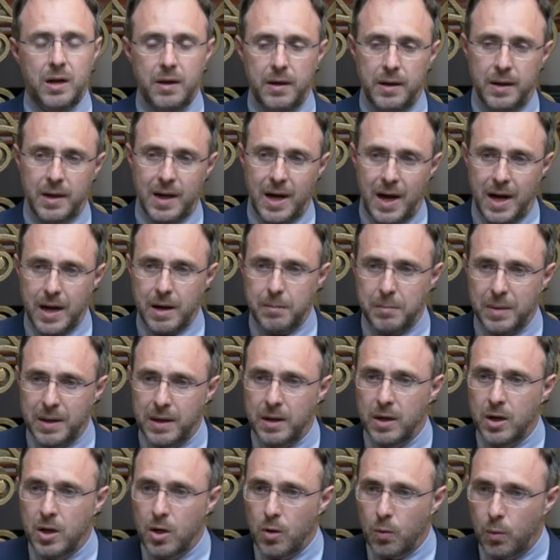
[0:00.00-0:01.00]

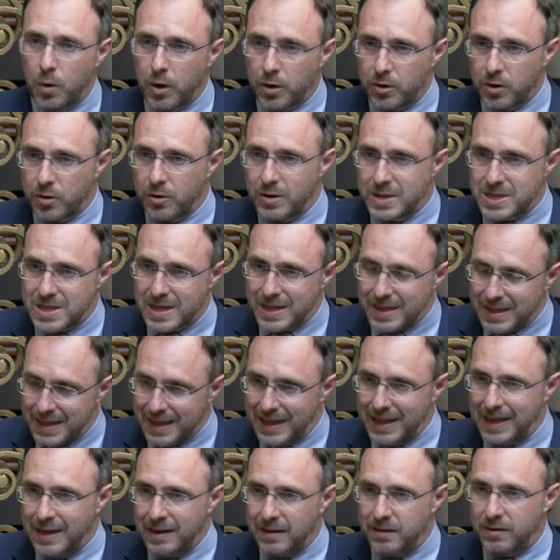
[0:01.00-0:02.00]
economy where there is a
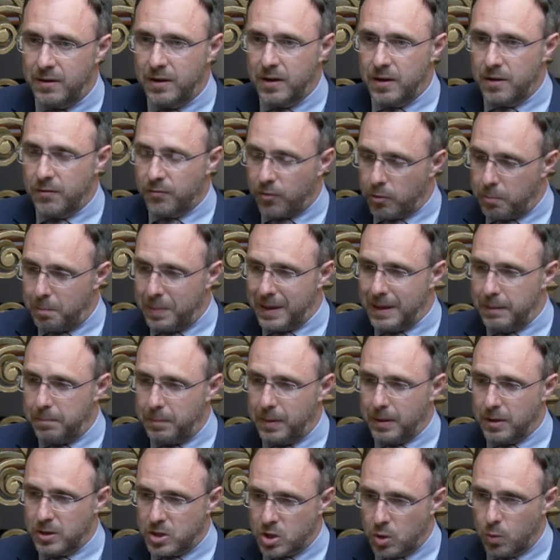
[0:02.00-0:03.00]
need for
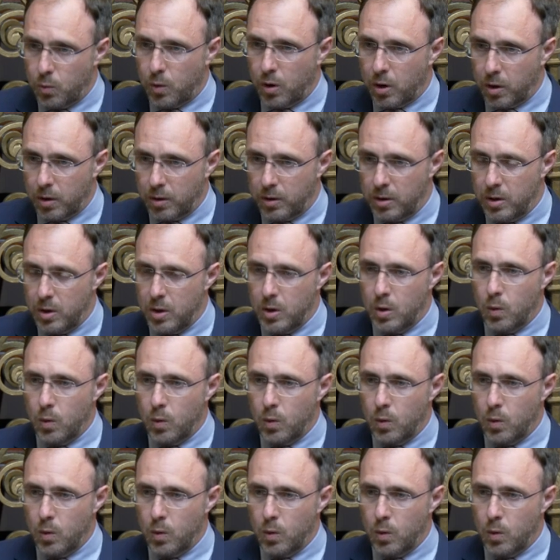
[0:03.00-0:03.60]
people to work.